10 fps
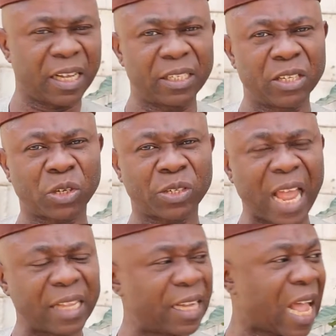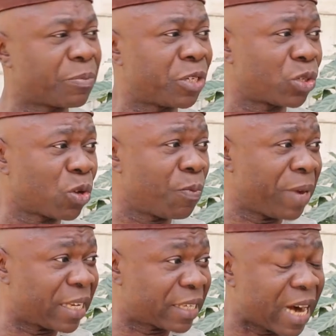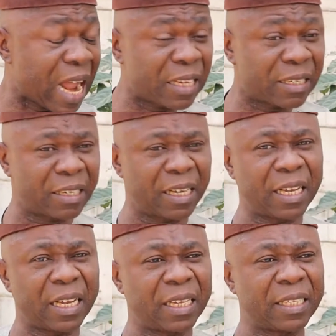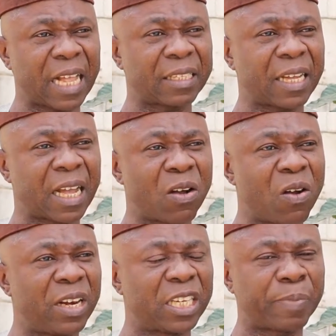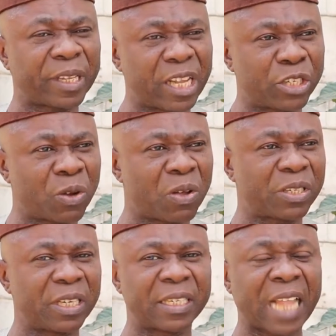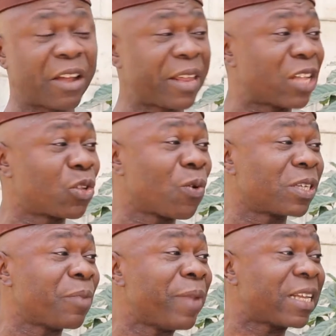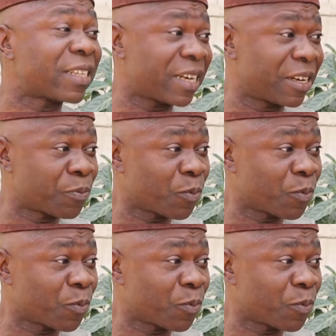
The society has been so militarized that all expectations is now geared towards the military.